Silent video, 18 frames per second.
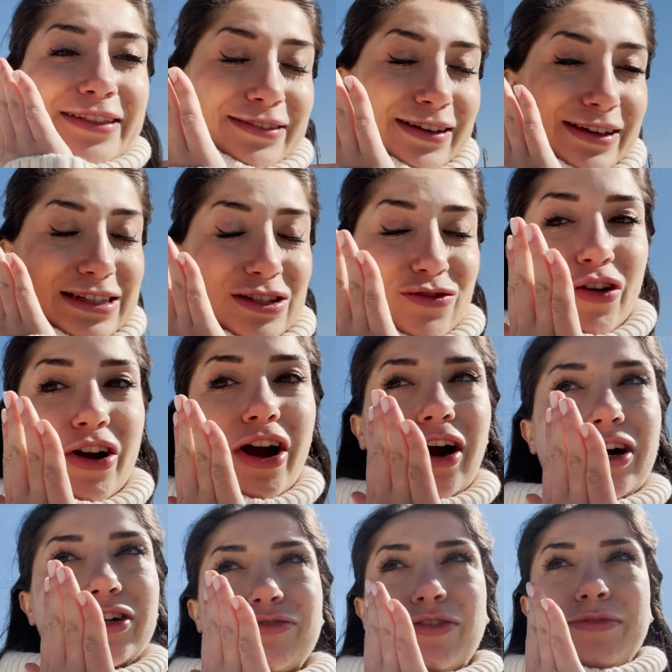It's very
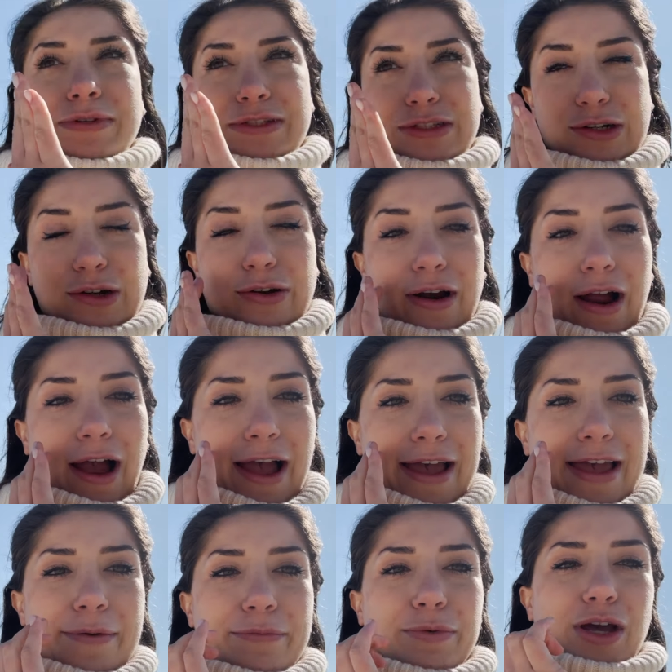hard for me to cry,
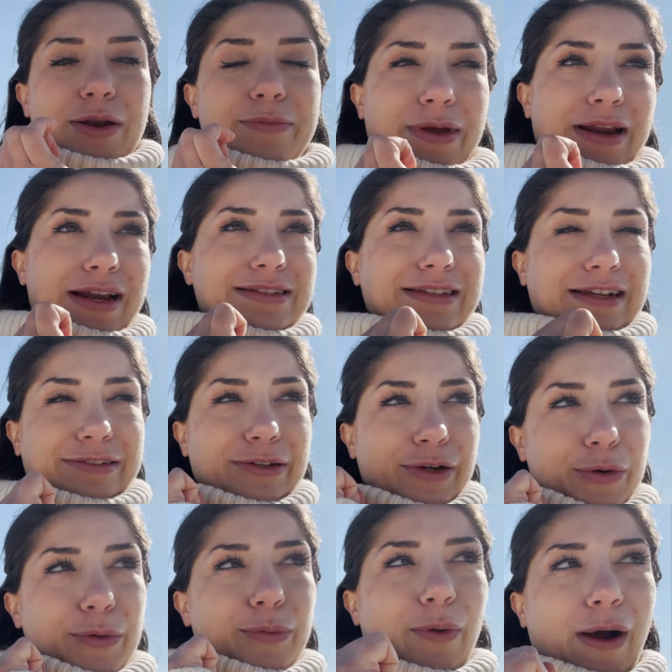I'm gonna be honest. I don't
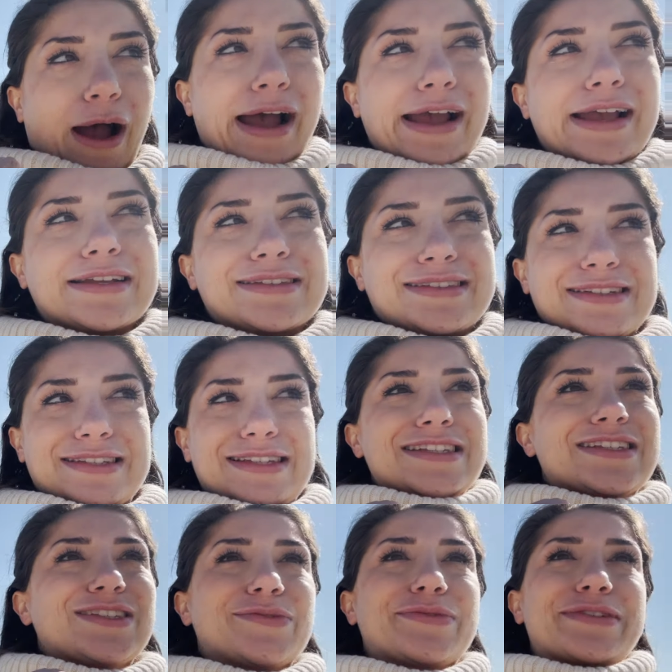know why this
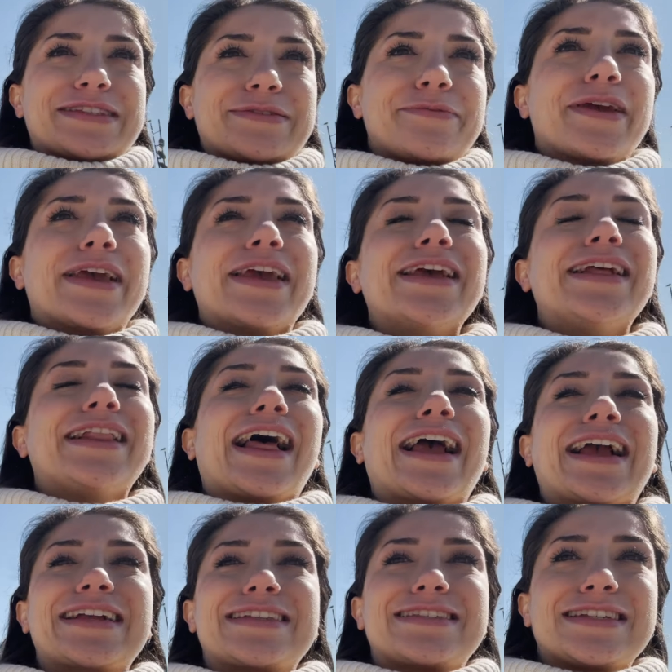is with me,
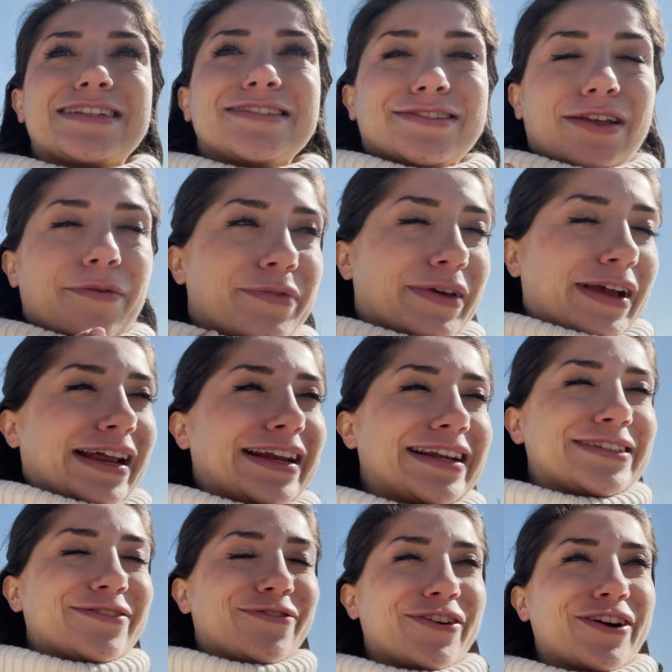like it's still something I
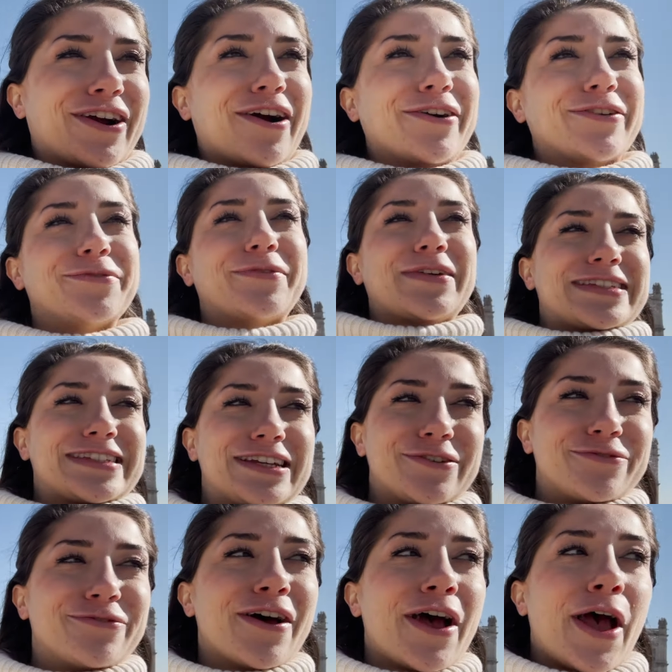need to figure out with
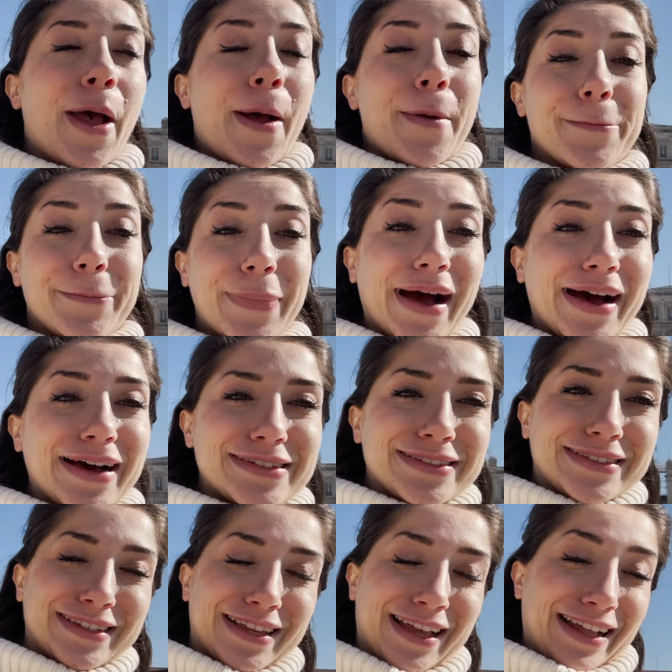myself. But
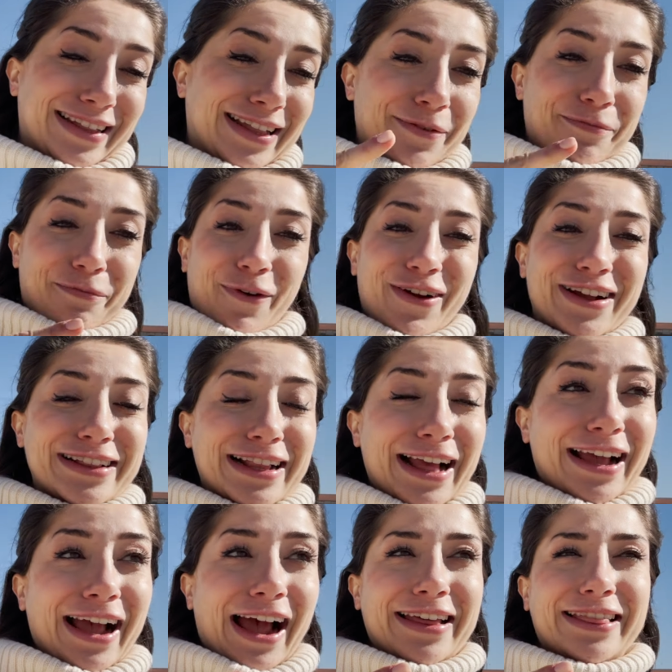at that point,
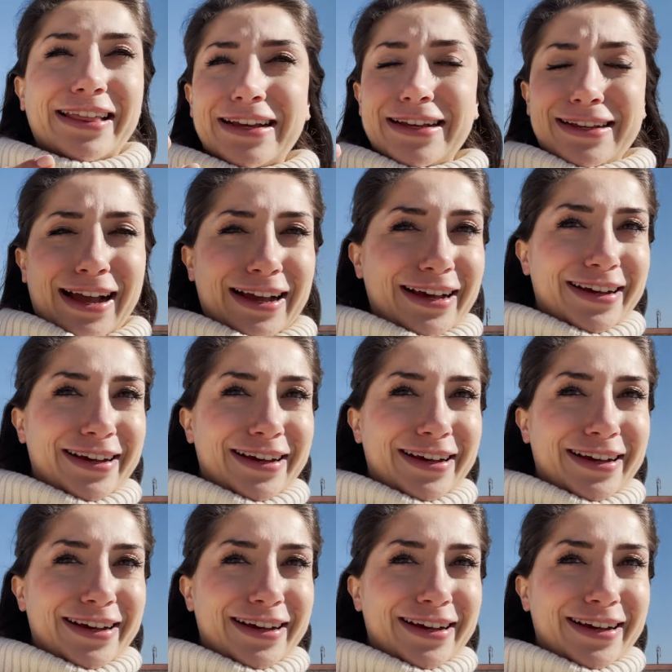like I think